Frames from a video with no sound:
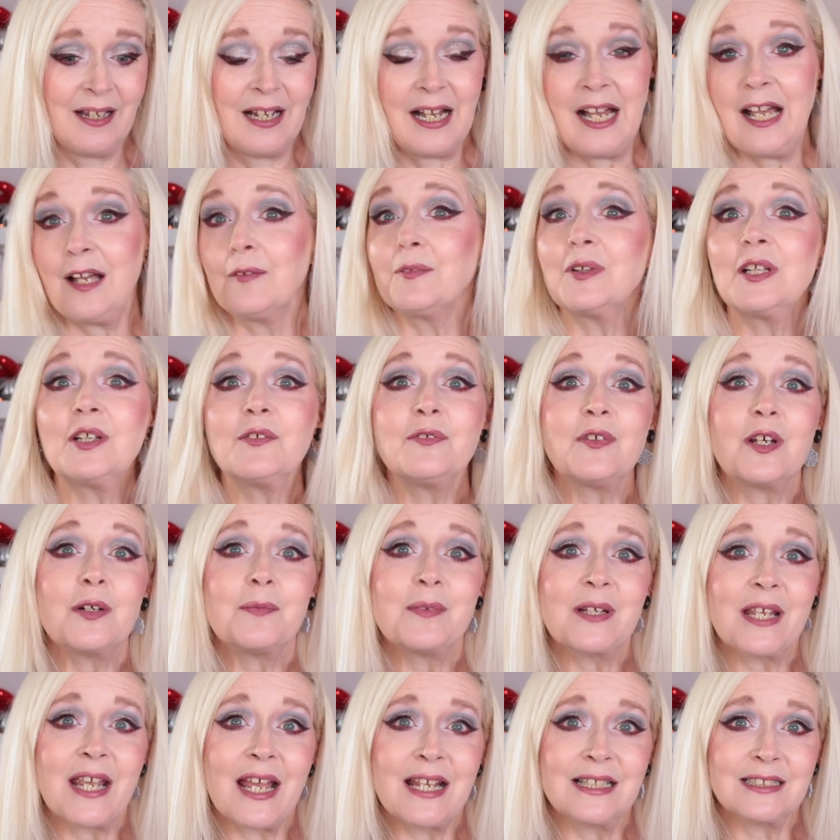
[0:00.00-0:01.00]
I'm going to film
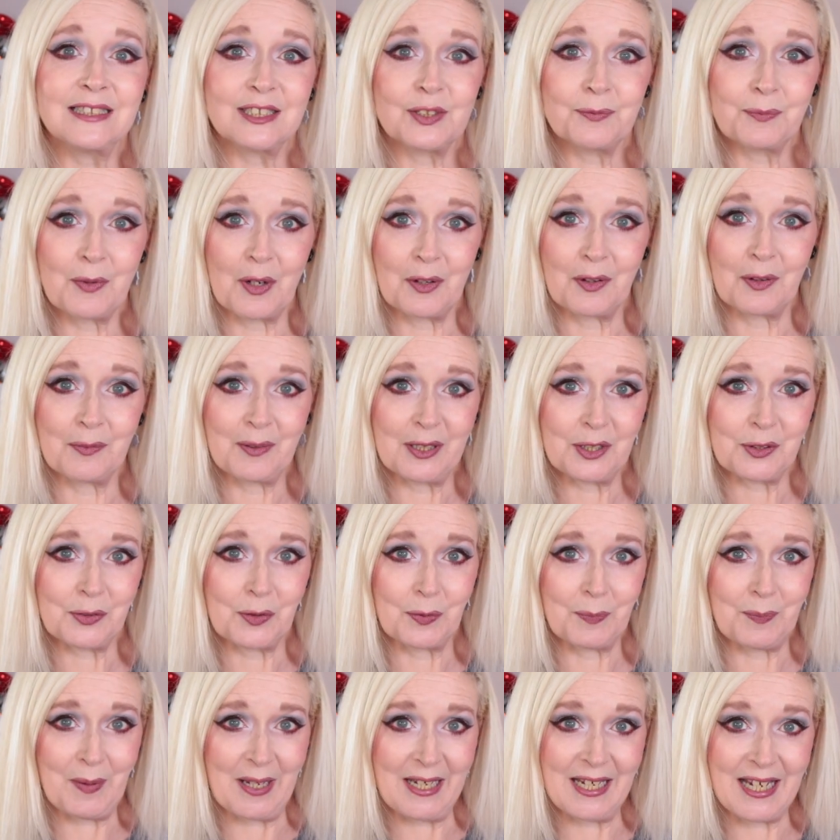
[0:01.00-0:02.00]
again tomorrow, which
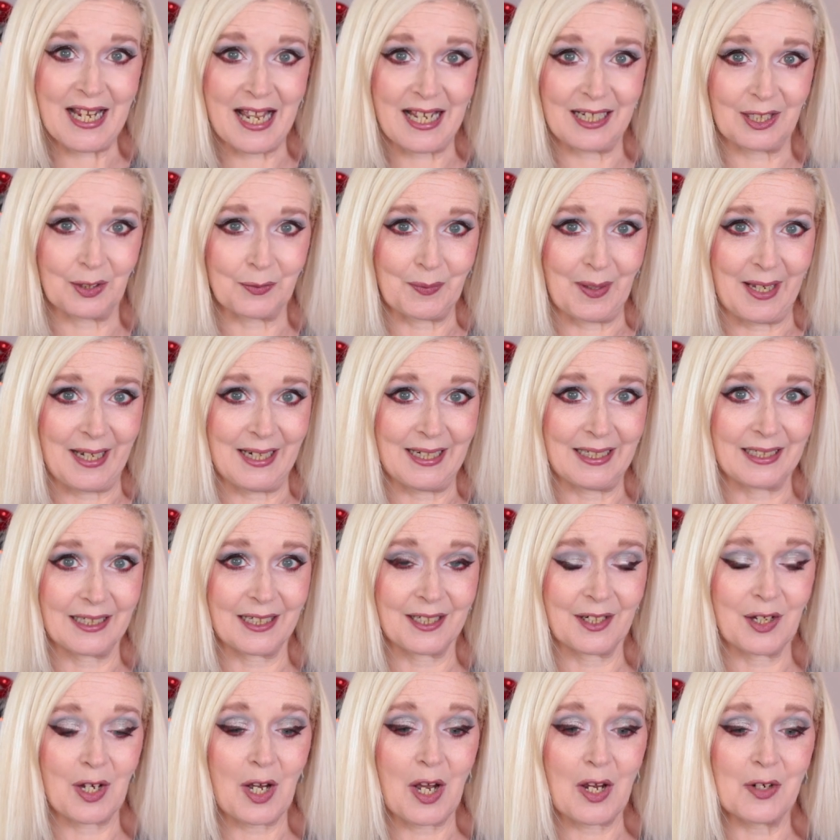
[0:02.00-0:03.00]
will be Halloween,
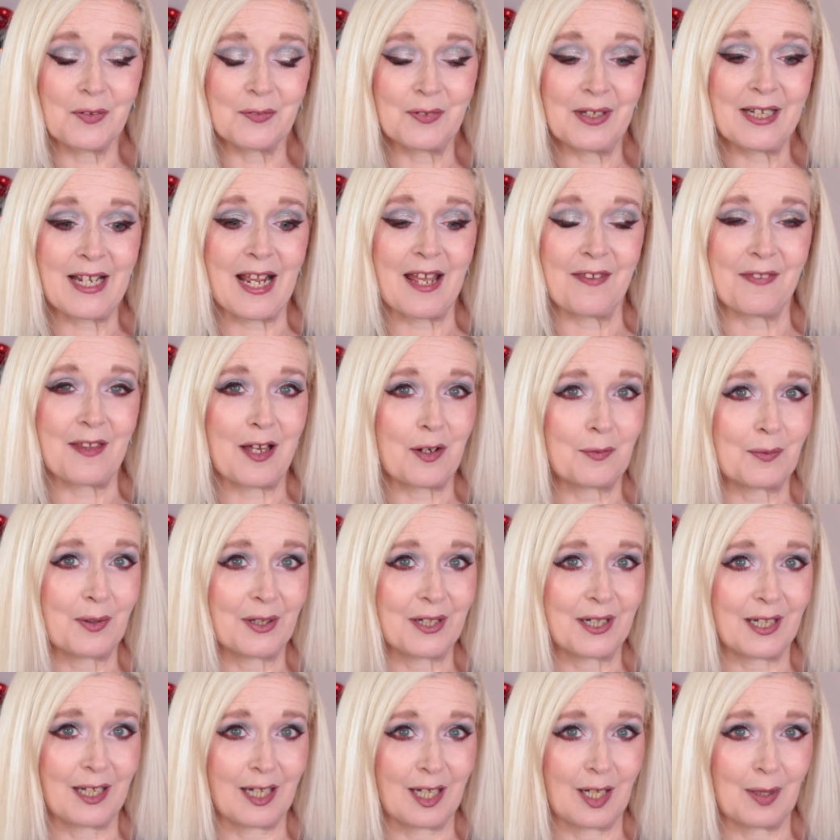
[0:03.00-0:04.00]
and I'll hopefully get that
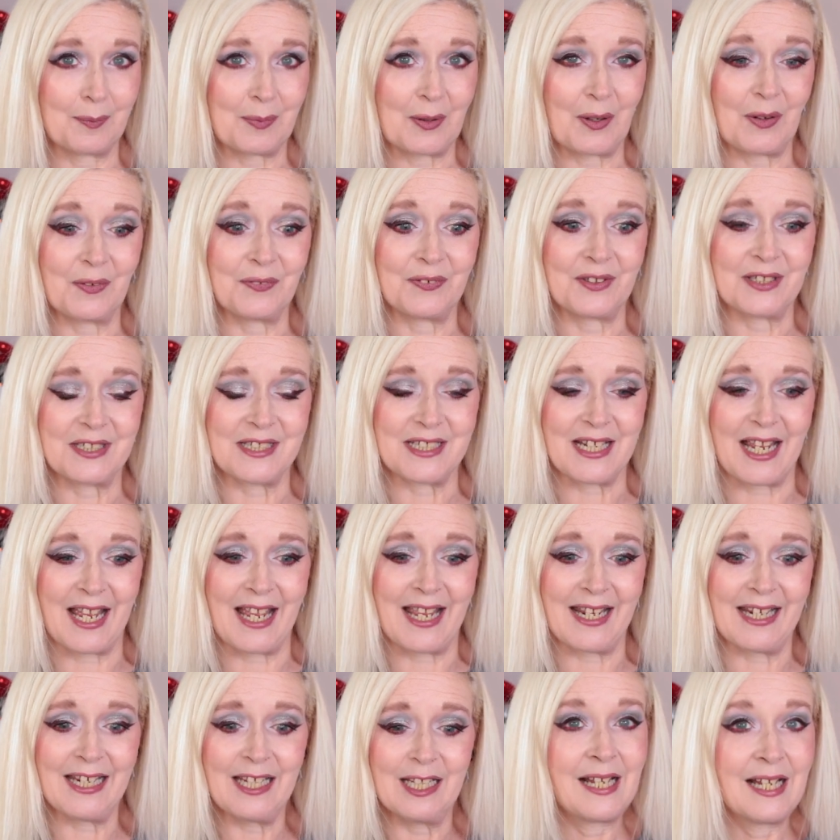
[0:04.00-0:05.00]
one up on the
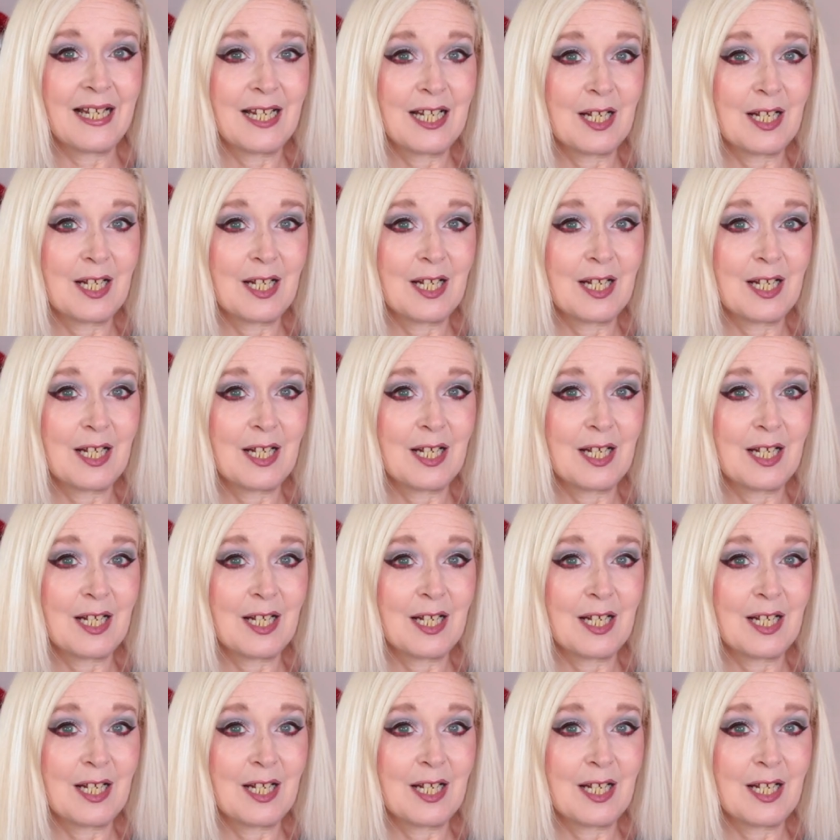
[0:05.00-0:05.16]
day.